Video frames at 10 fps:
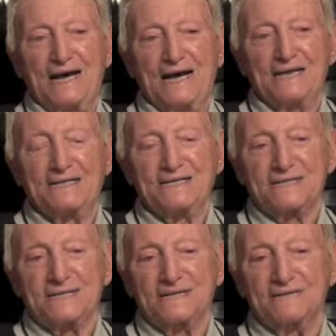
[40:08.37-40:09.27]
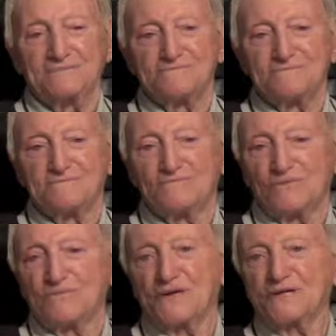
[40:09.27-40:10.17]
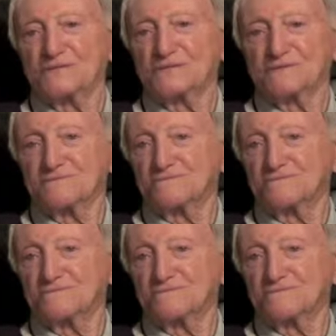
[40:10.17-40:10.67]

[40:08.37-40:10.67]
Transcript: and uh, put me in his